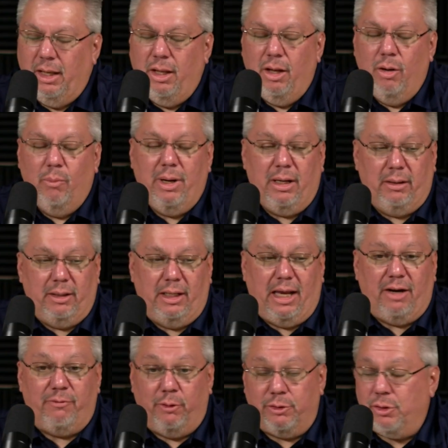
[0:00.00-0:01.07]
Well, a lot
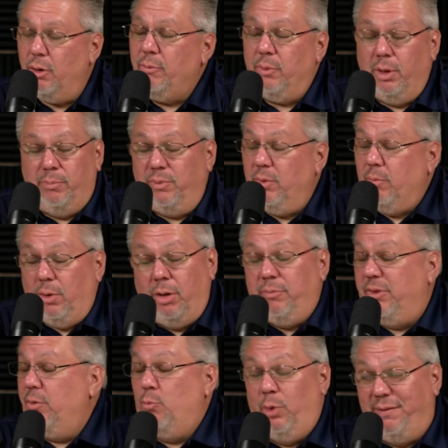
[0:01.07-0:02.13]
of folks,
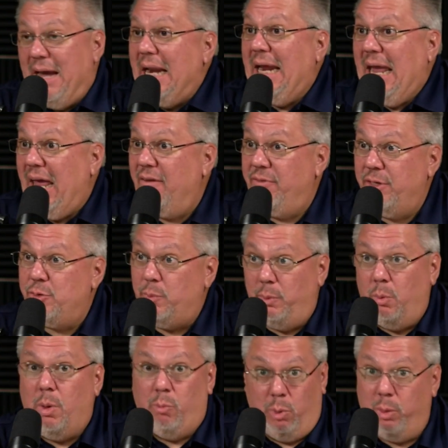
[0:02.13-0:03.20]
we got to have this. We
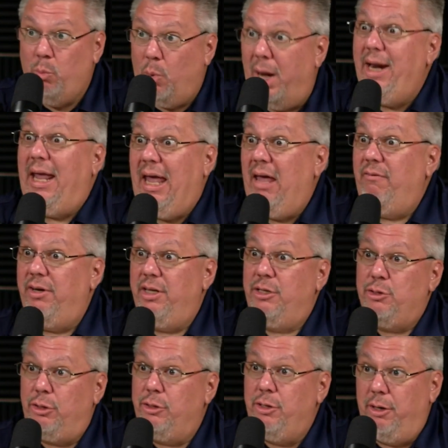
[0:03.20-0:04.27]
want to have a
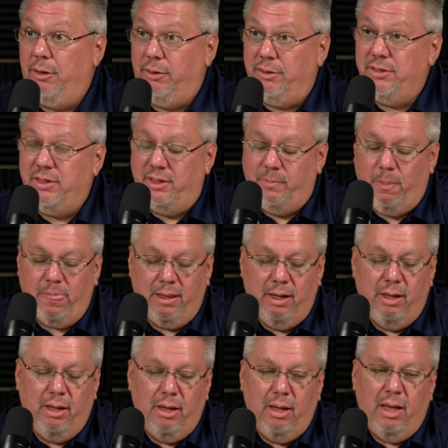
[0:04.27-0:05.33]
digital currency,
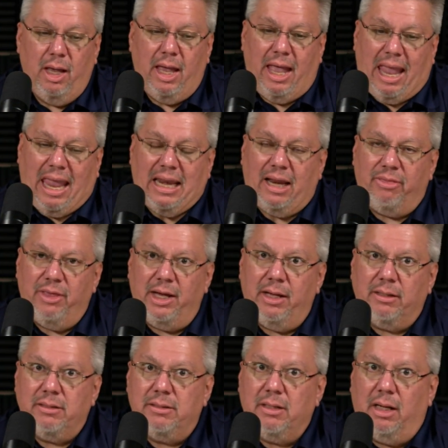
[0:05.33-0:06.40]
and I think
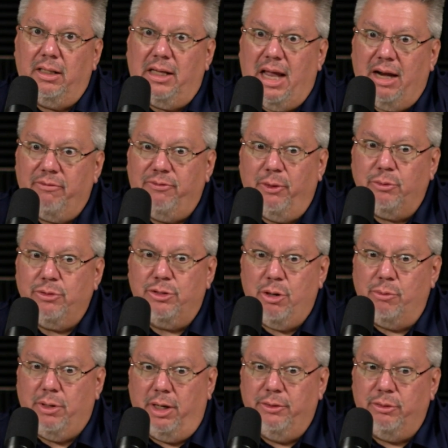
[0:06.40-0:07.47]
it's a lot of folks
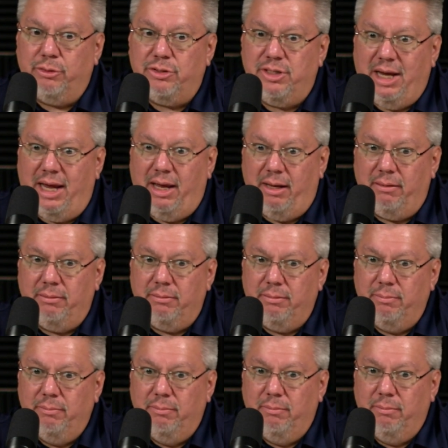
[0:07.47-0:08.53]
don't understand
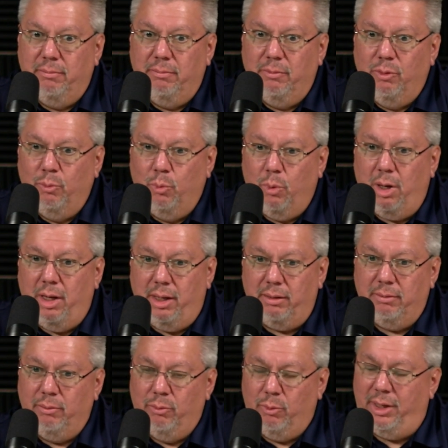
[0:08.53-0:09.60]

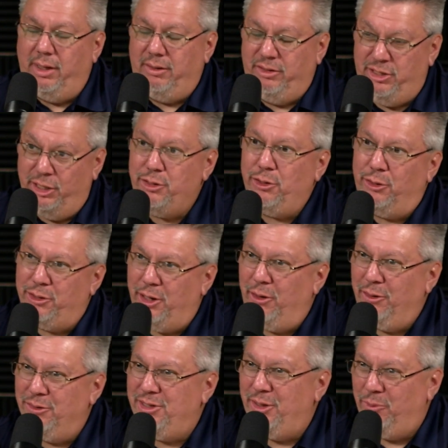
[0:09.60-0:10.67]
what digital
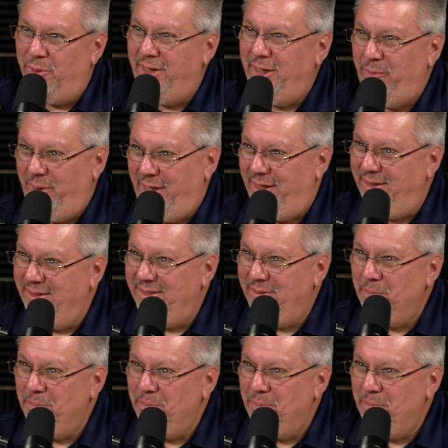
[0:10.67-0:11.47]
currency really means